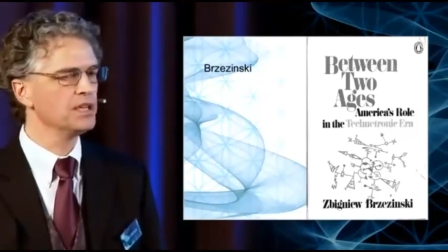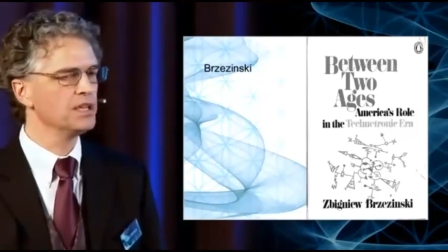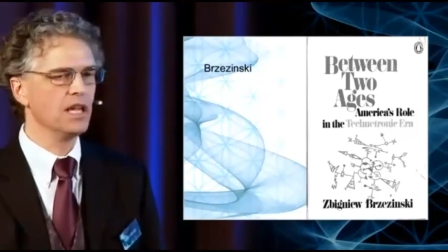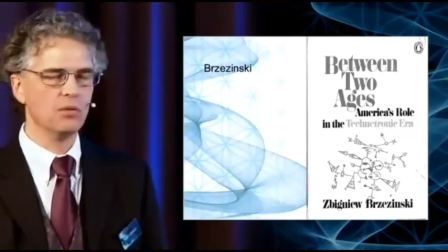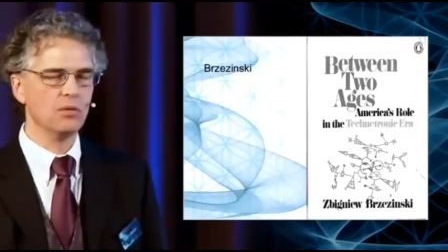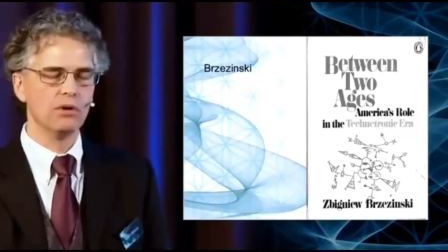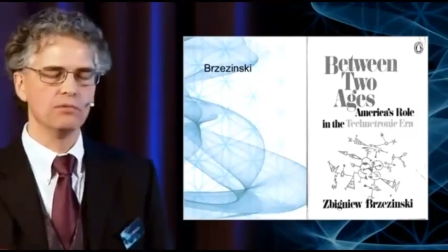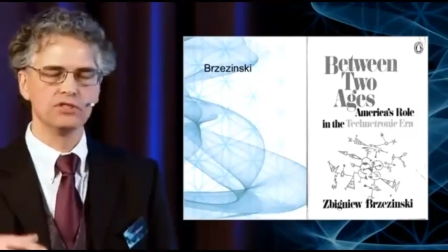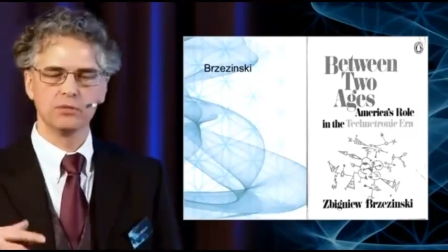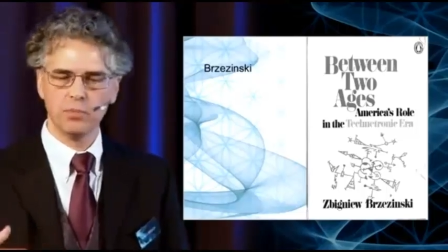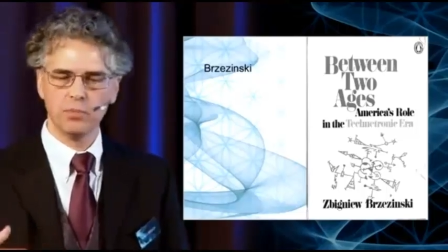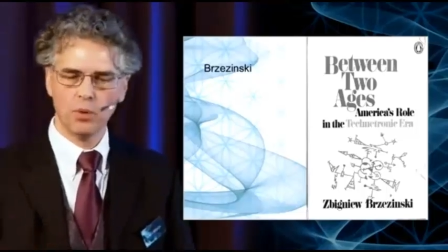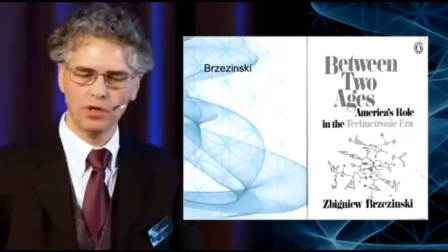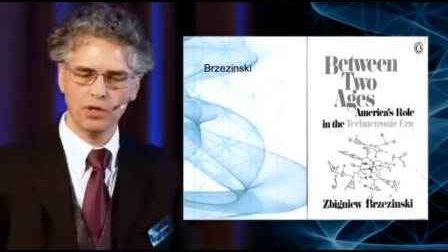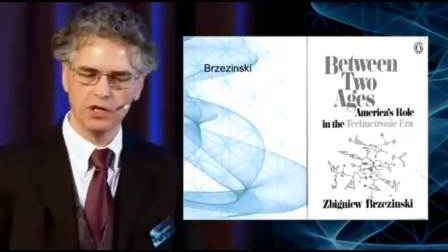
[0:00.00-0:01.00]
Now, what was
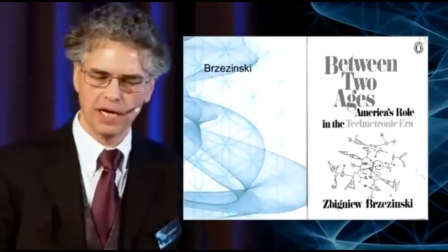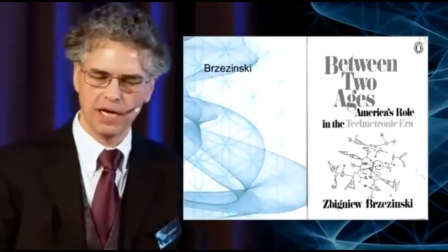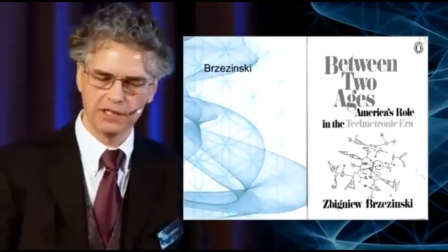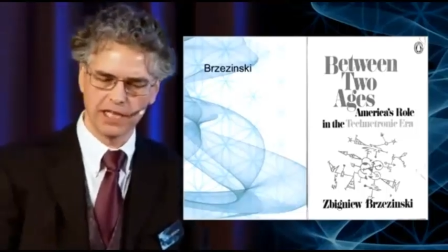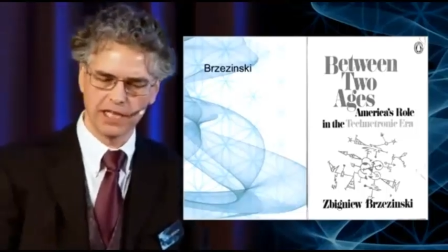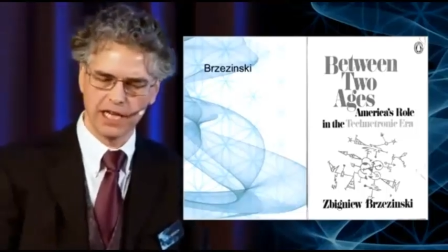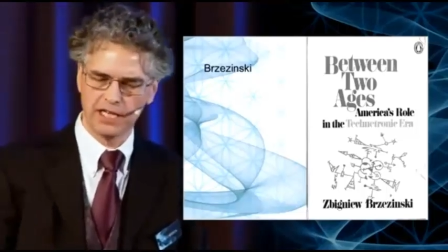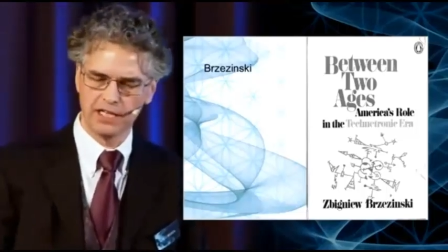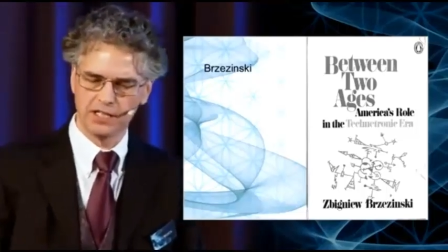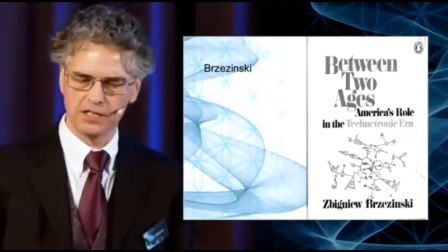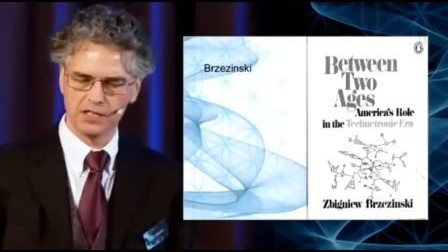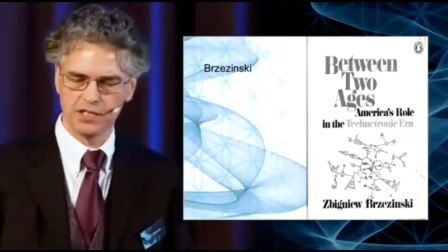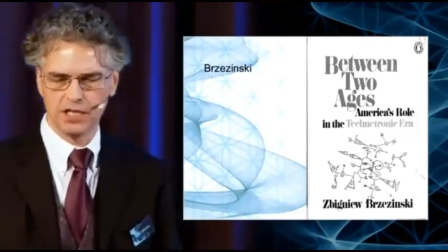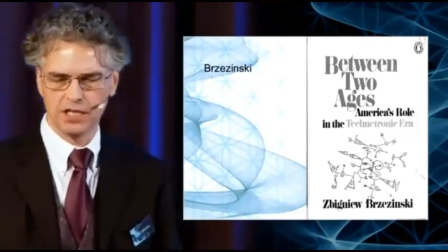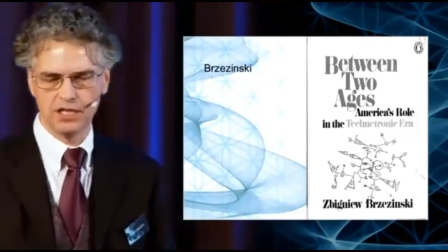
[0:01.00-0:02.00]
important about that is,